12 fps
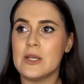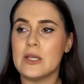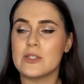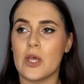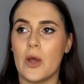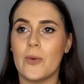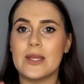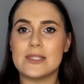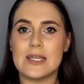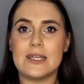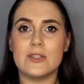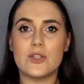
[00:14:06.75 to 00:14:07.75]
So it's
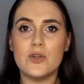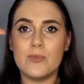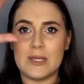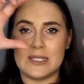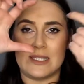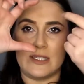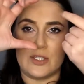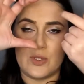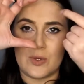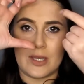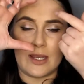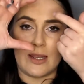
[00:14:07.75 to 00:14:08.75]
in 2 pieces. You
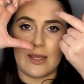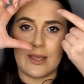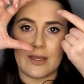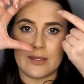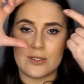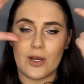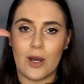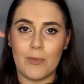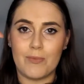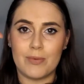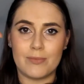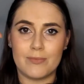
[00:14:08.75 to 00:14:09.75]
get like a
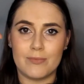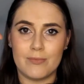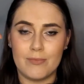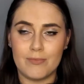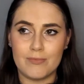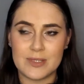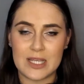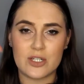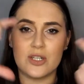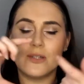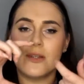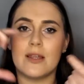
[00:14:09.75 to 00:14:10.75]
top
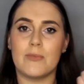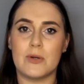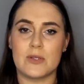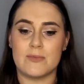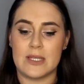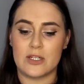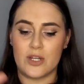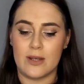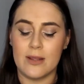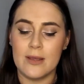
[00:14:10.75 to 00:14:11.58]
section and a bottom section,